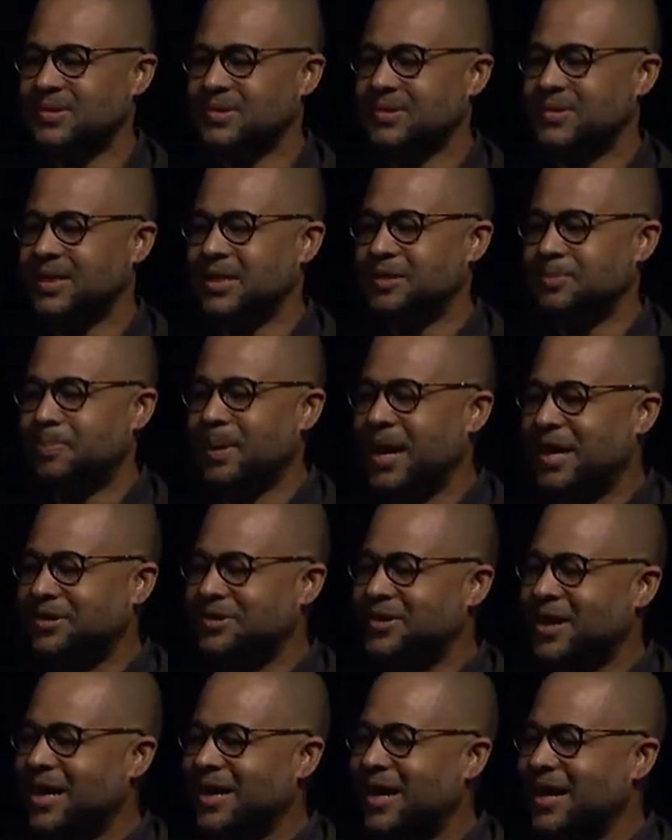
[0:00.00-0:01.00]
as a
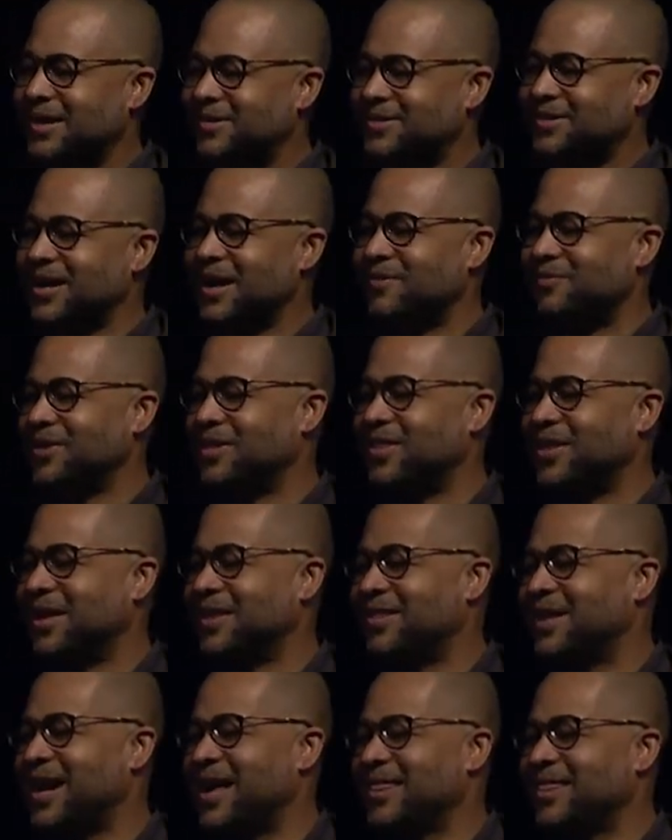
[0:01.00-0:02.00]
pastor. I can't say
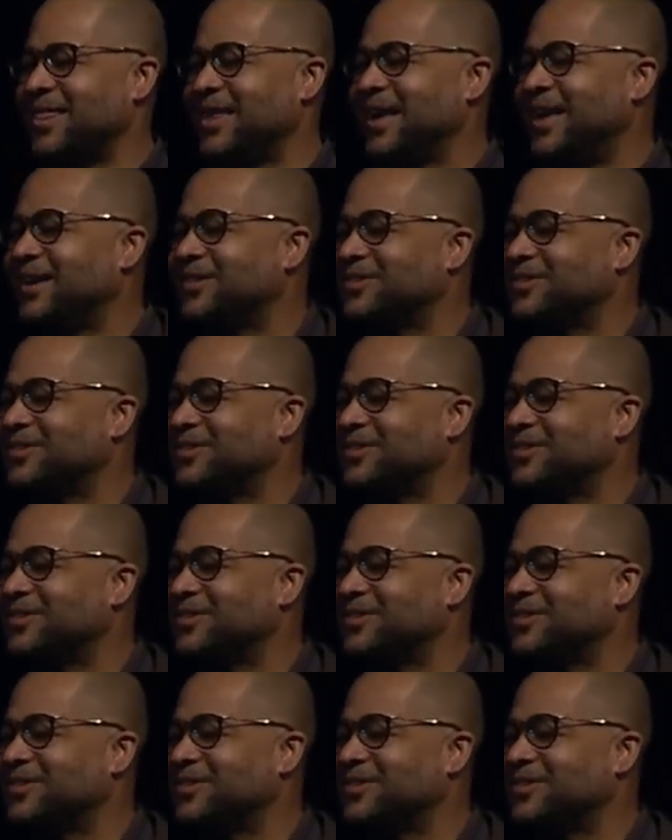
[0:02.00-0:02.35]
everything that I think,